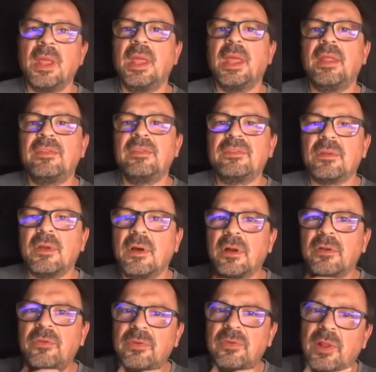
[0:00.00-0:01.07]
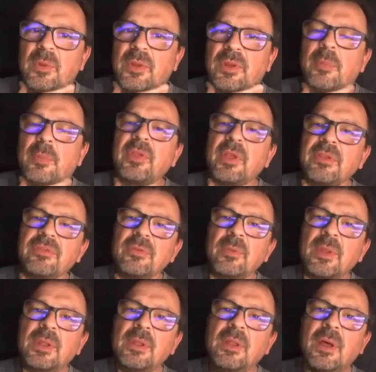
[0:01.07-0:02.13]
it's hard to deal with optics
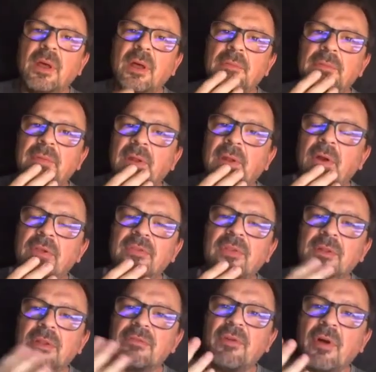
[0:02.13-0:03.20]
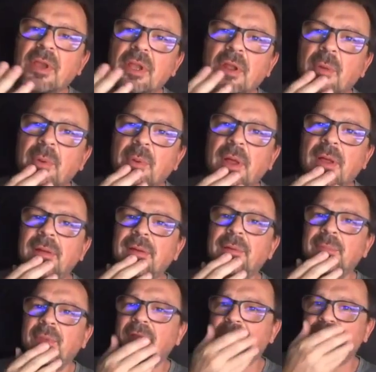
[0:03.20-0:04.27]
when they're constantly fogging up
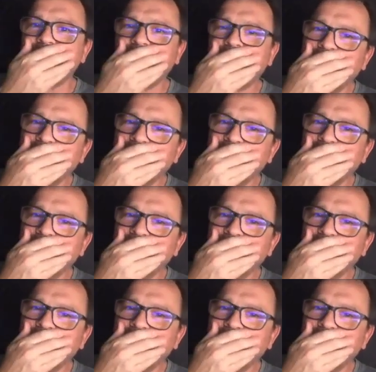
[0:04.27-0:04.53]
because